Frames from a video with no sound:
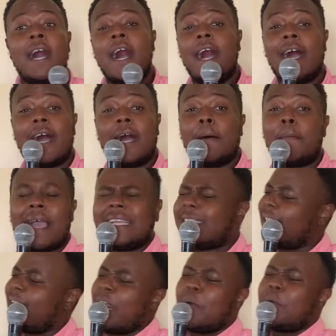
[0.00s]
I
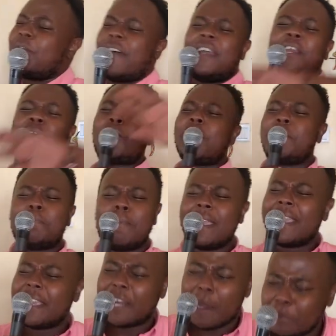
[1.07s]
said I would find a way to
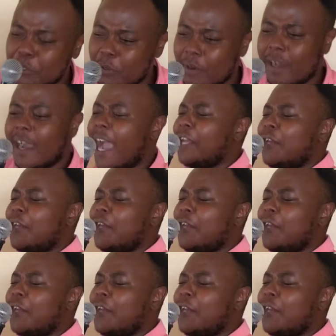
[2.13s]
make it up to her. I